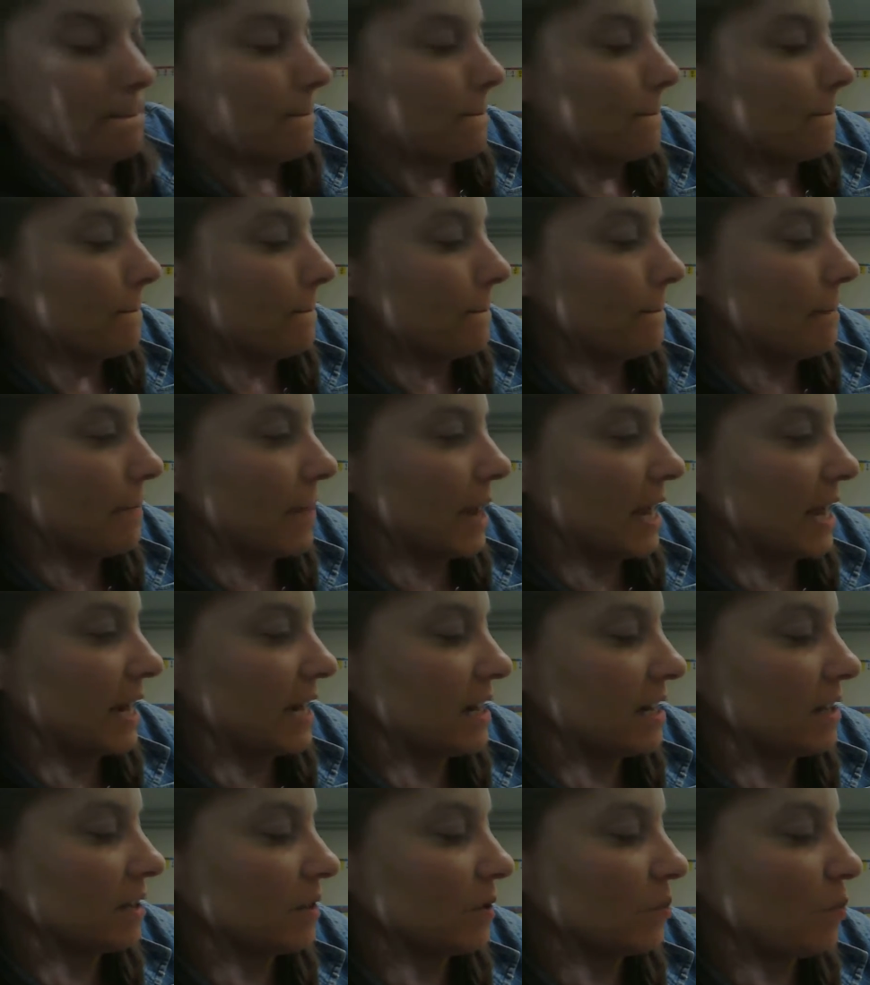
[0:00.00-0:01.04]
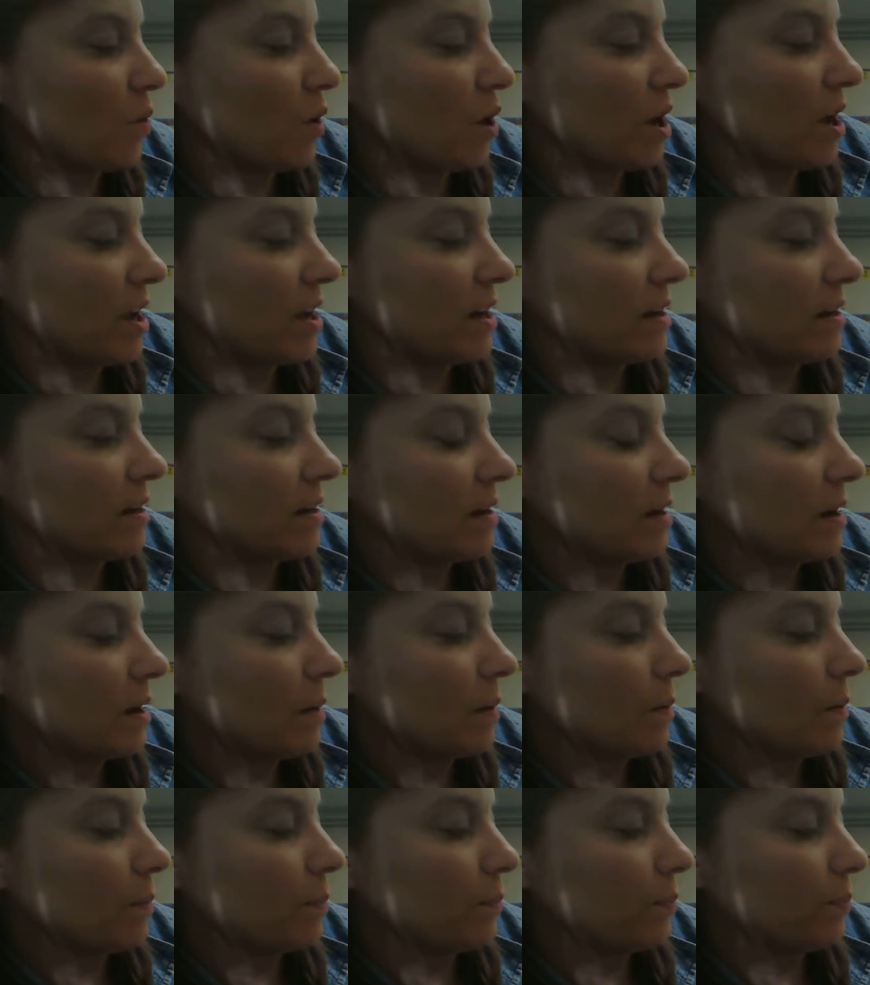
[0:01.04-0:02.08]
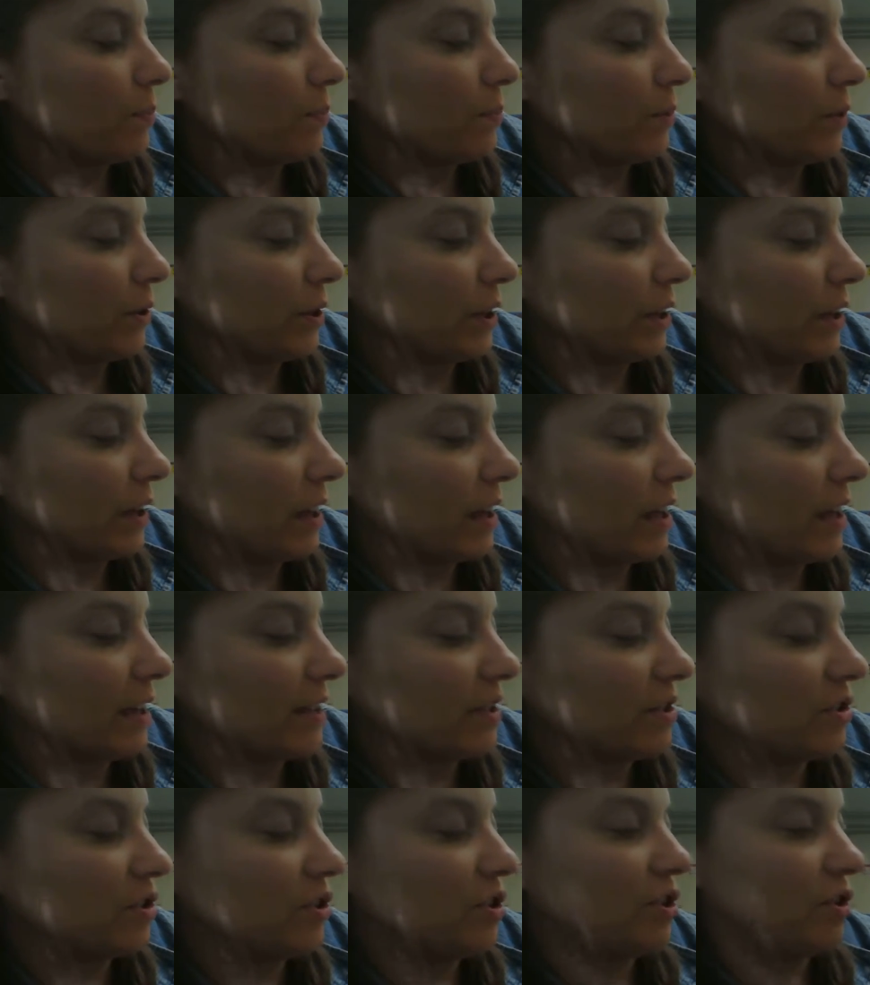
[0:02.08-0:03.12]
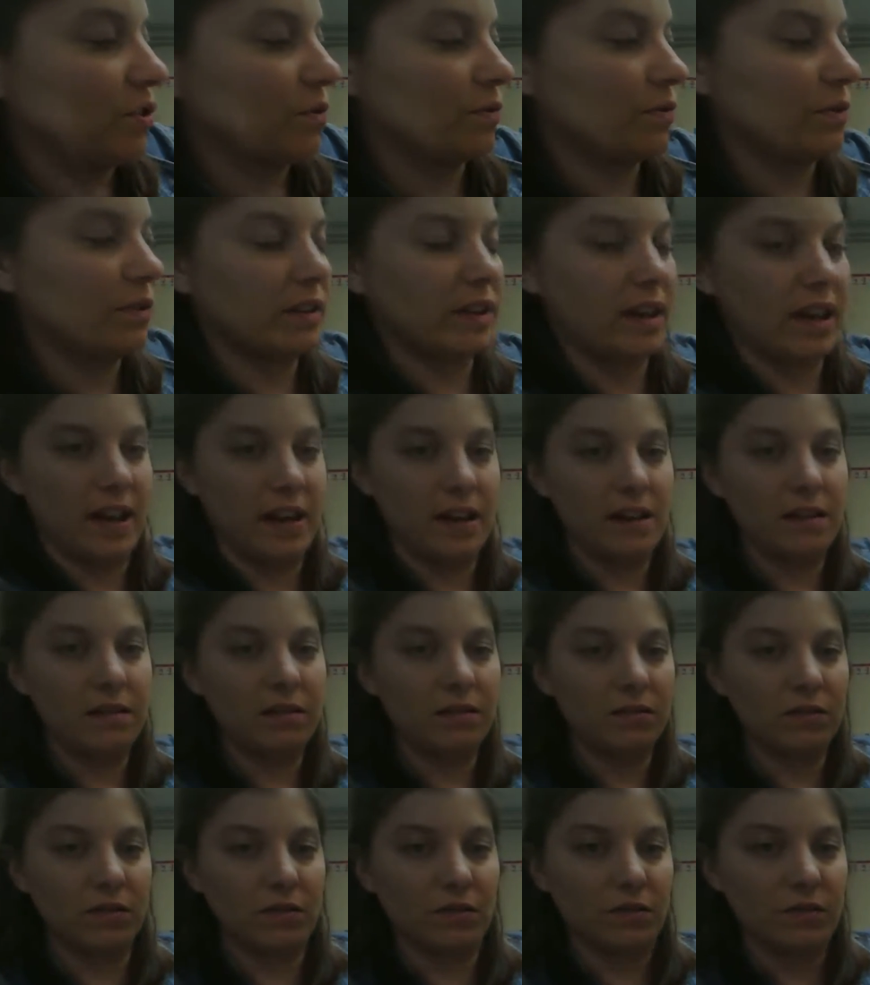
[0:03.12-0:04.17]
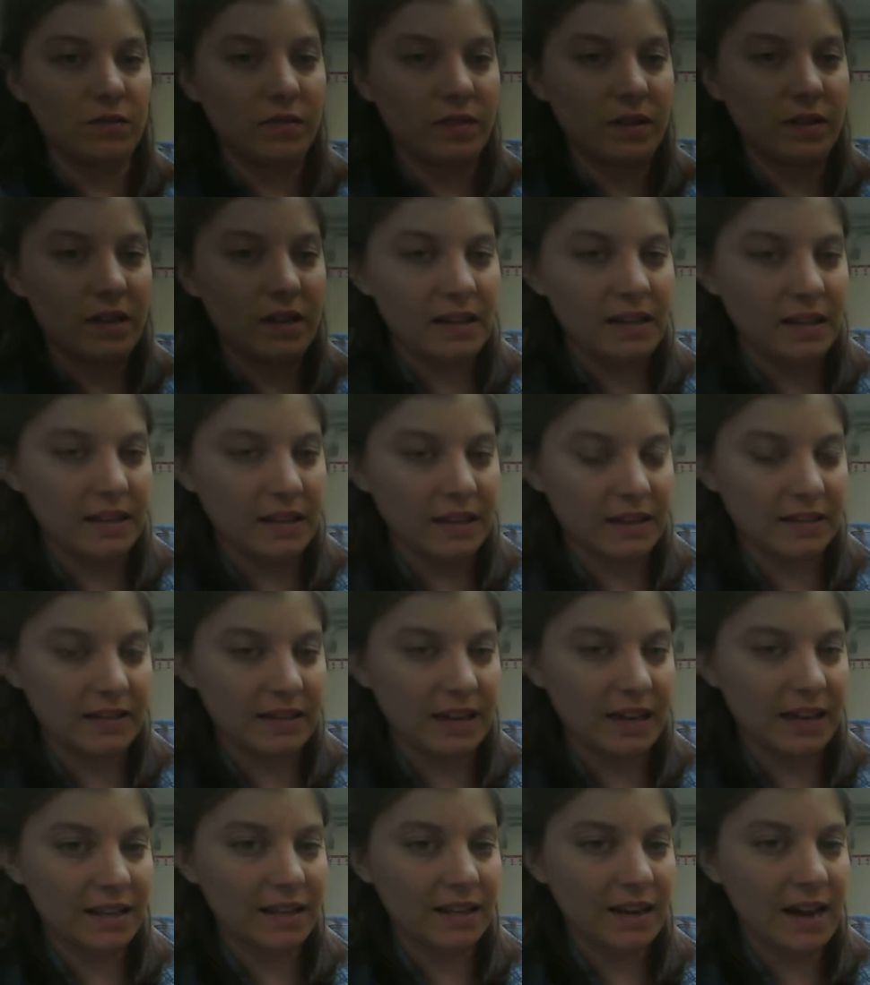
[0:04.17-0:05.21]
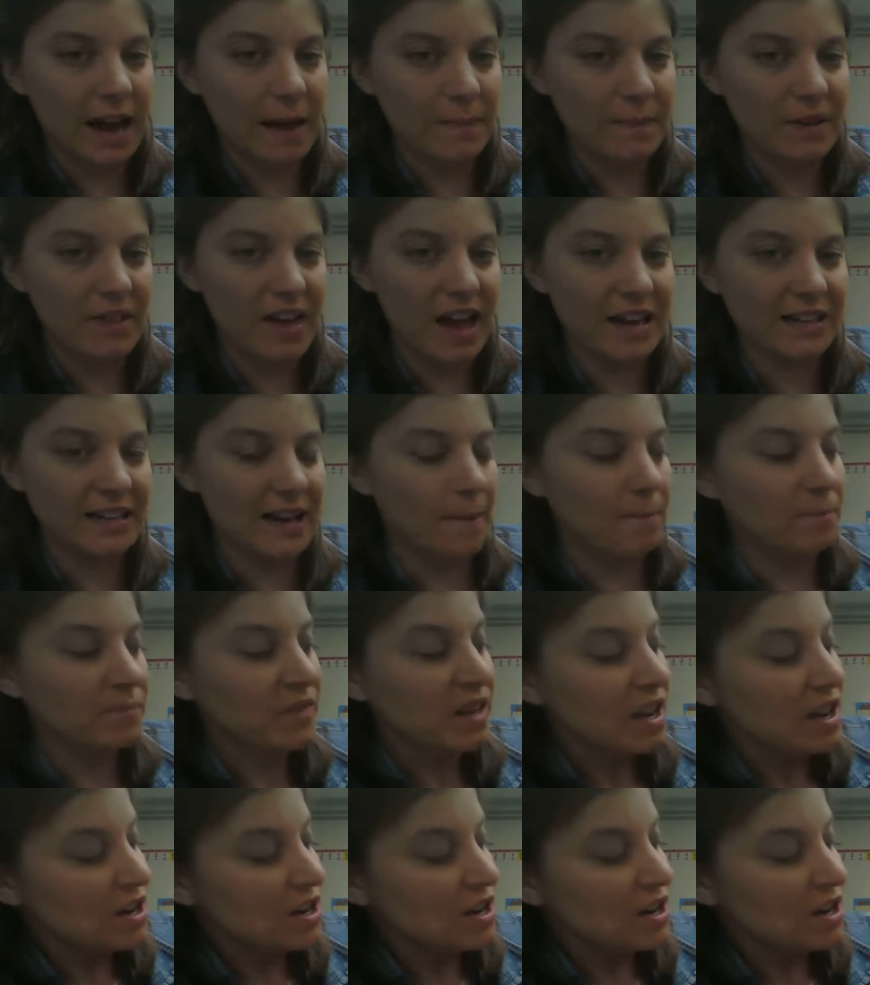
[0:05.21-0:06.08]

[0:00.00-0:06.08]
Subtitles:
Minus 1 plus 2. Okay, so a second to copy that down.